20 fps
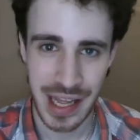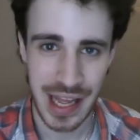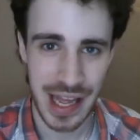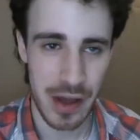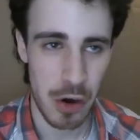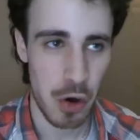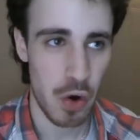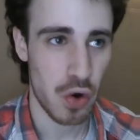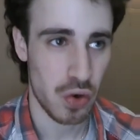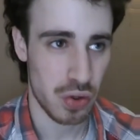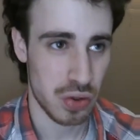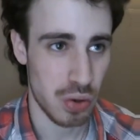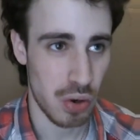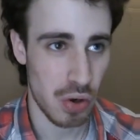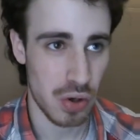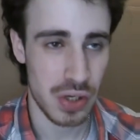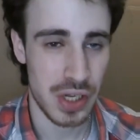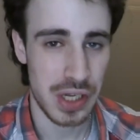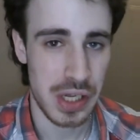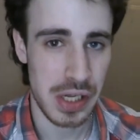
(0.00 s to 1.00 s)
uh, or
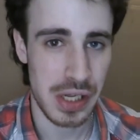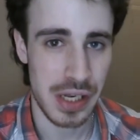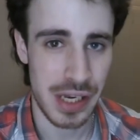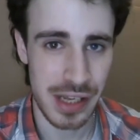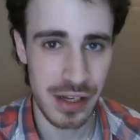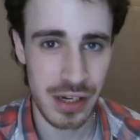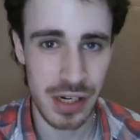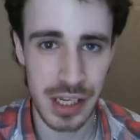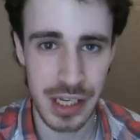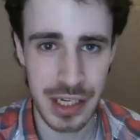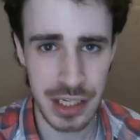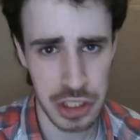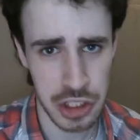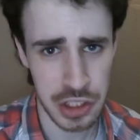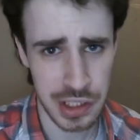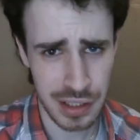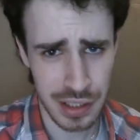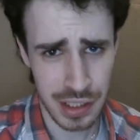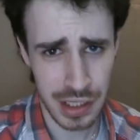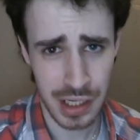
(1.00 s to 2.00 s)
talk in
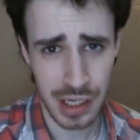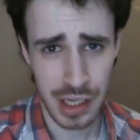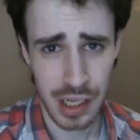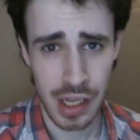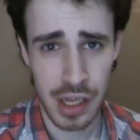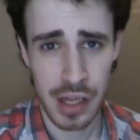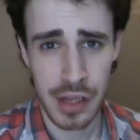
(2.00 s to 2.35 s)
English, uh,